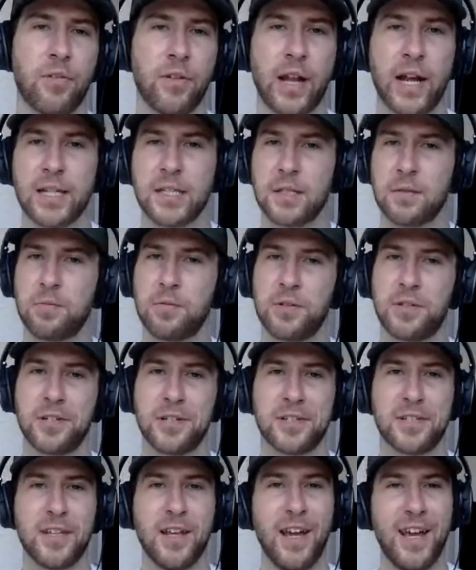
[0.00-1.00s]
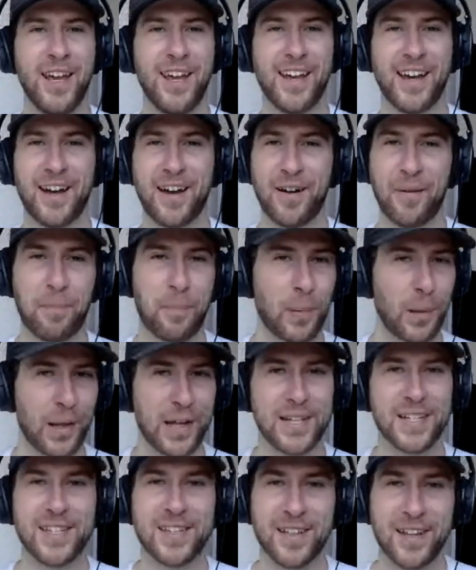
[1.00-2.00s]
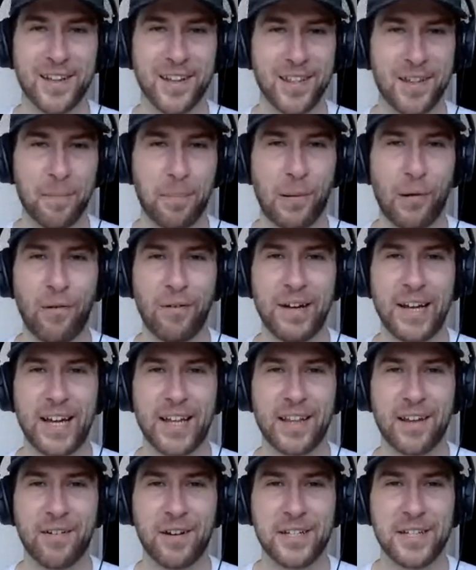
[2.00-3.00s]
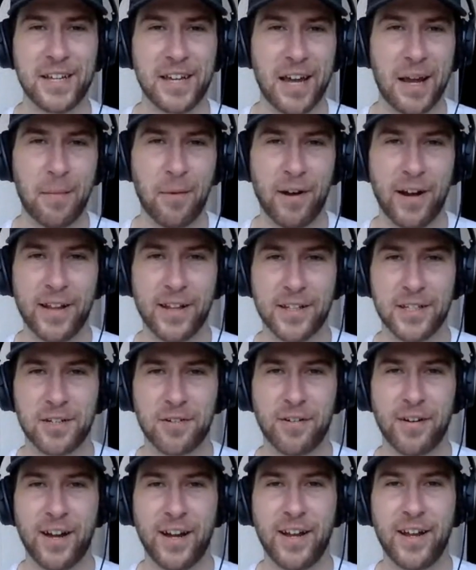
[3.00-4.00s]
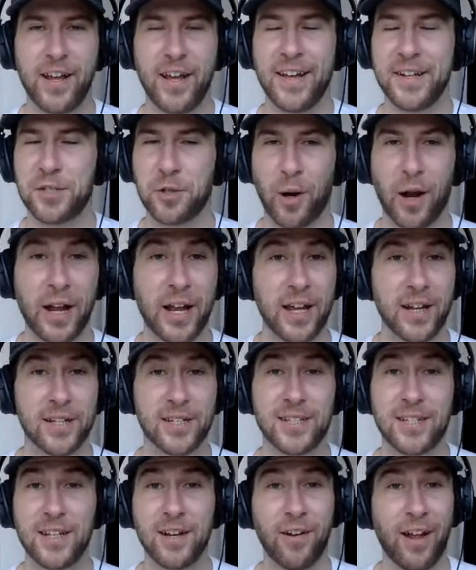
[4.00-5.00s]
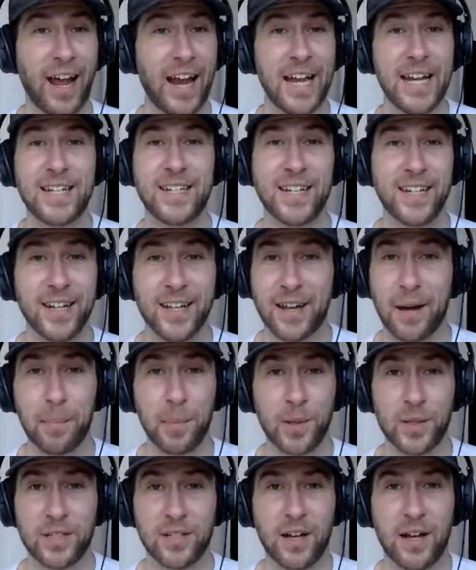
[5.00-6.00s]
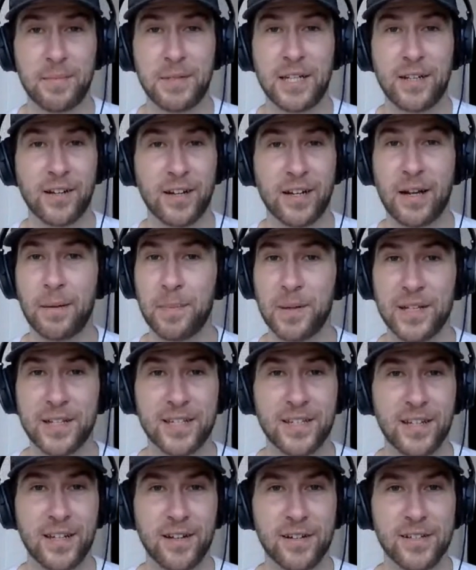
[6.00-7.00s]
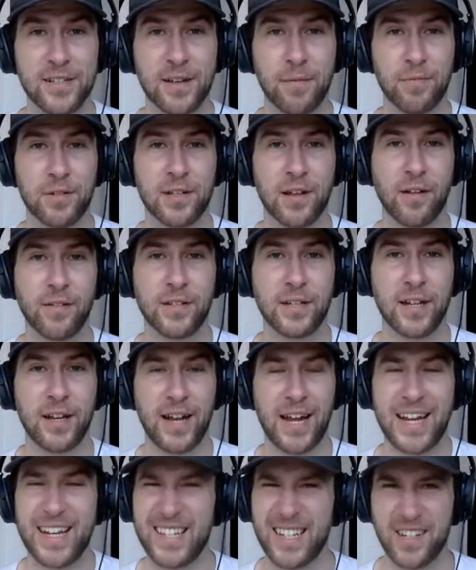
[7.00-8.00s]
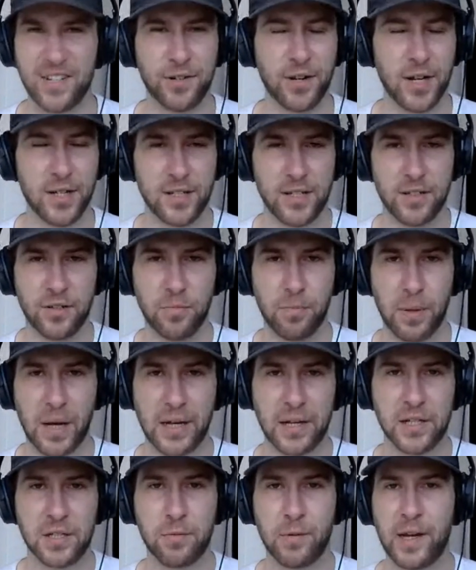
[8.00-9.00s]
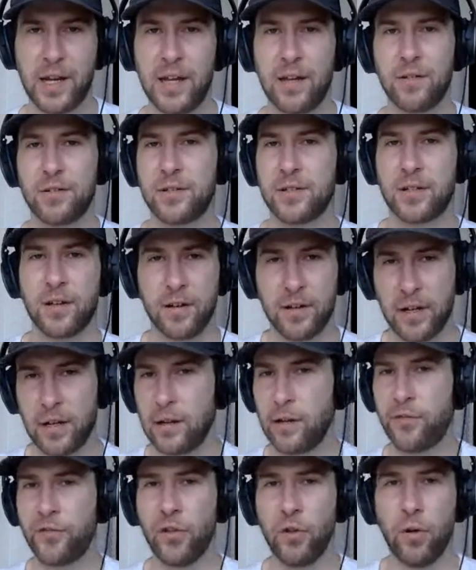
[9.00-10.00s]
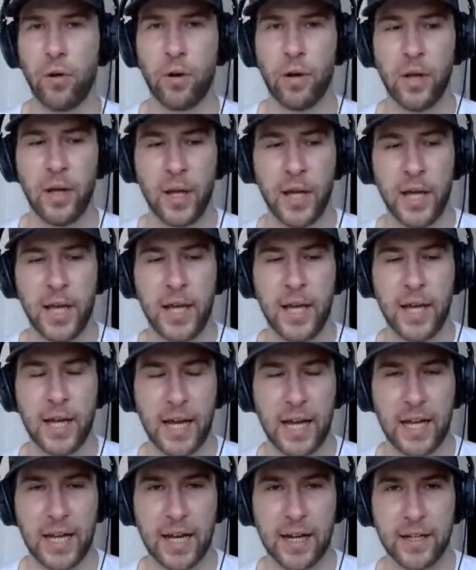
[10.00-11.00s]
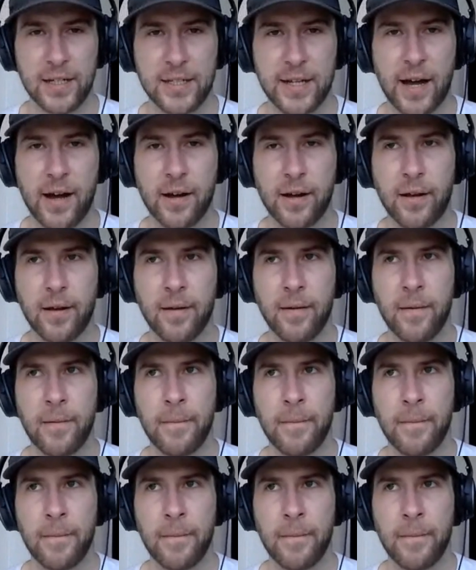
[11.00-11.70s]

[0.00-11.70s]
Thanasis would just uh, blitz the, the ball handler as he came around the screen, try and get a steal, and he did a couple of times. He got a couple of steals that resulted in easy transition buckets where he could just go down the floor and get a dunk.